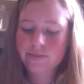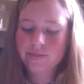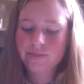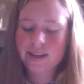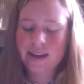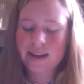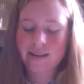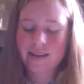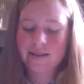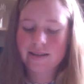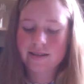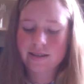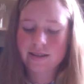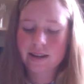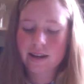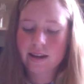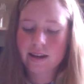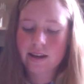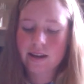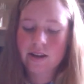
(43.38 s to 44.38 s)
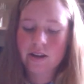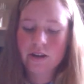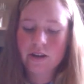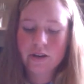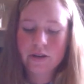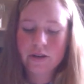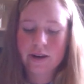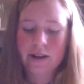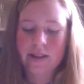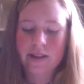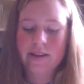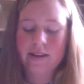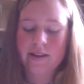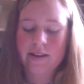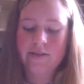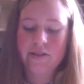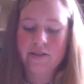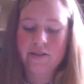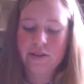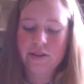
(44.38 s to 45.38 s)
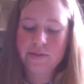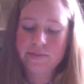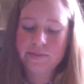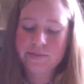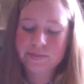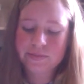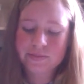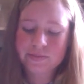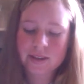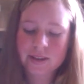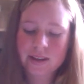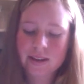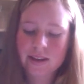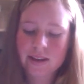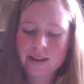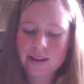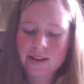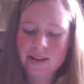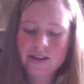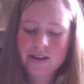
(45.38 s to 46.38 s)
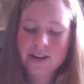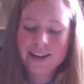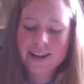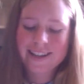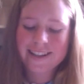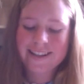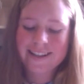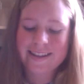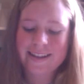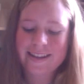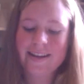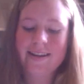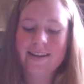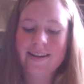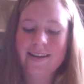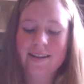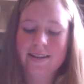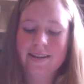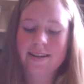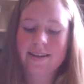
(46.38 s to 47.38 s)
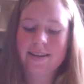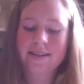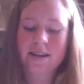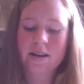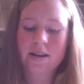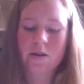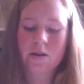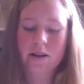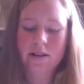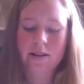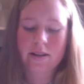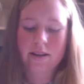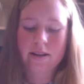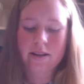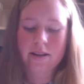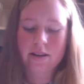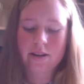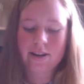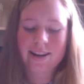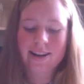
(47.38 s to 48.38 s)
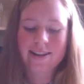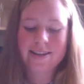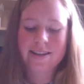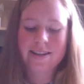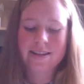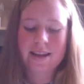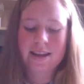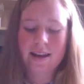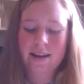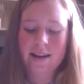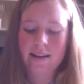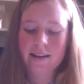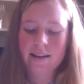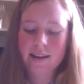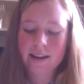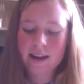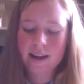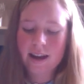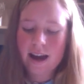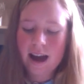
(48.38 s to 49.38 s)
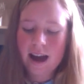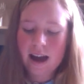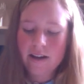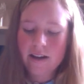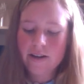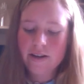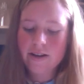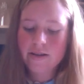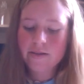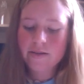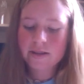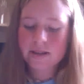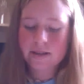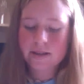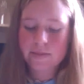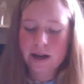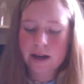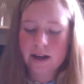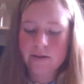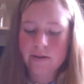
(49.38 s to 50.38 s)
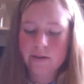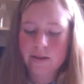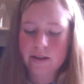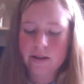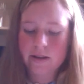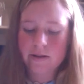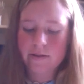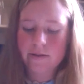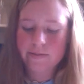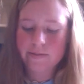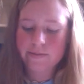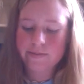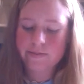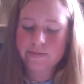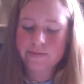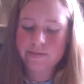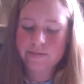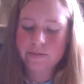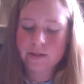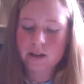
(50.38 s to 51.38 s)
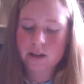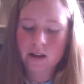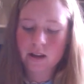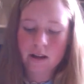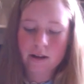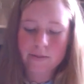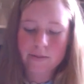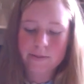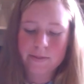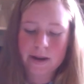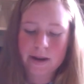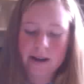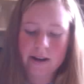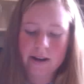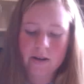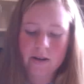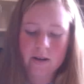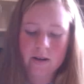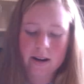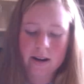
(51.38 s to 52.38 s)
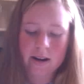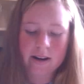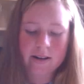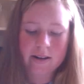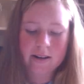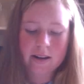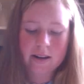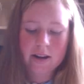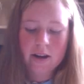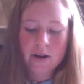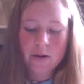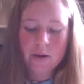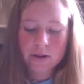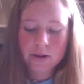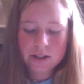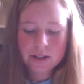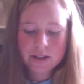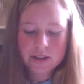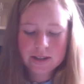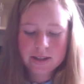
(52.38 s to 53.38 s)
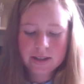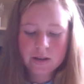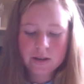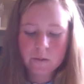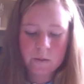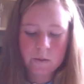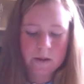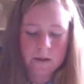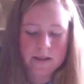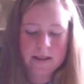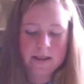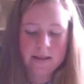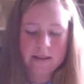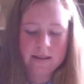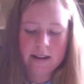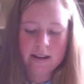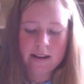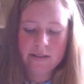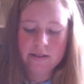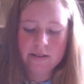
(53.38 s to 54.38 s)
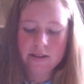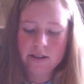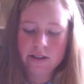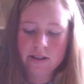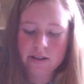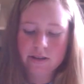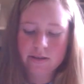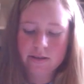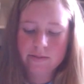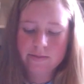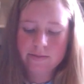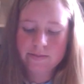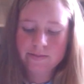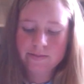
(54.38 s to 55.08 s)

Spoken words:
"Yes. You know what I think of you." "You're crazy, Nick," he said quickly. "Crazy as hell. I don't know what's the matter with you." "Tom," I inquired, "what did you say to Wilson that afternoon?"